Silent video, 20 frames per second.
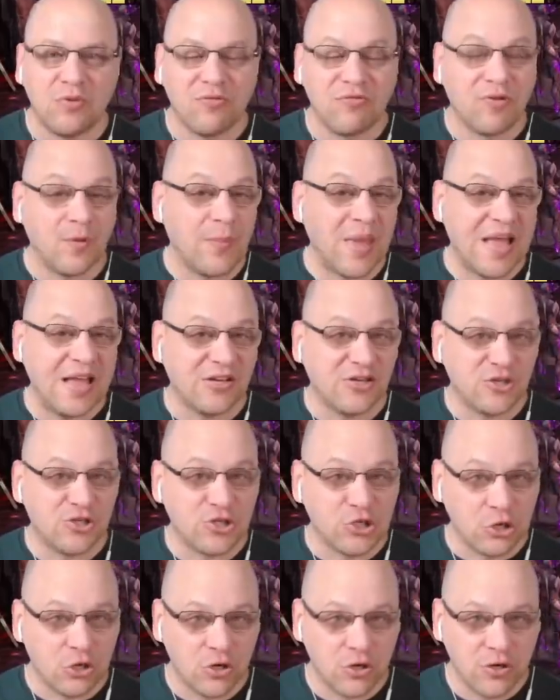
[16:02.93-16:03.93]
from a
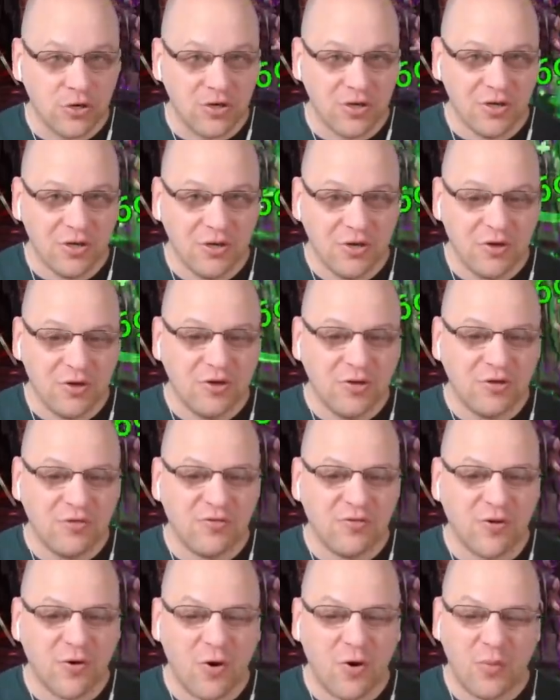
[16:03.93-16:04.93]
shard
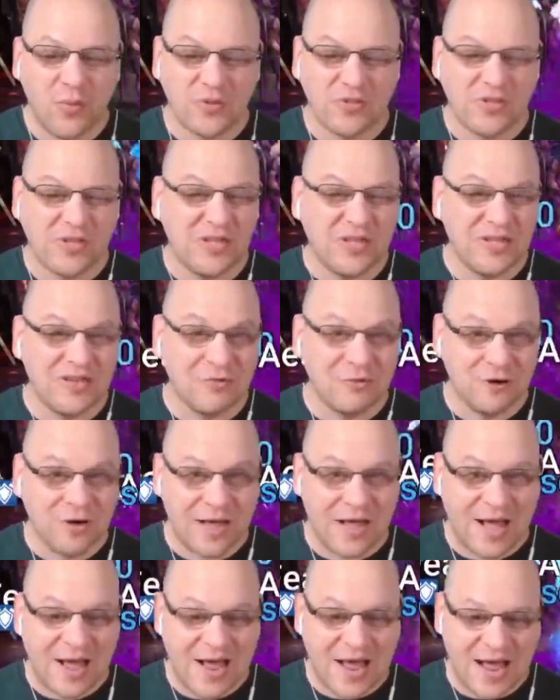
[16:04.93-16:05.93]
for almost a year and
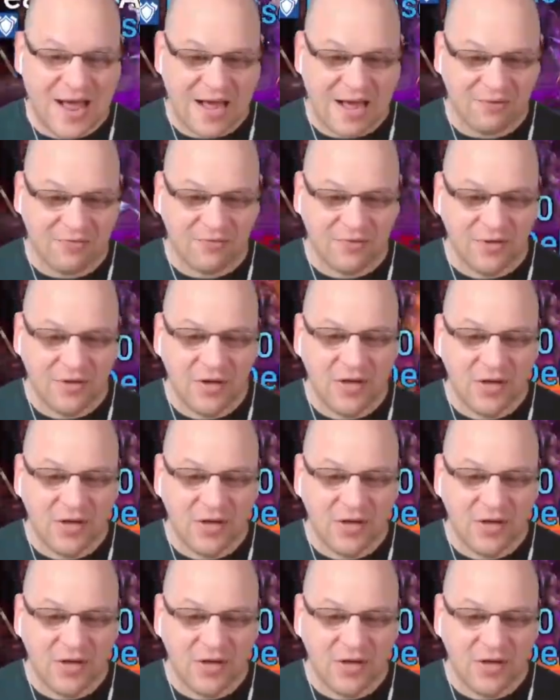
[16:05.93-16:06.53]
a half.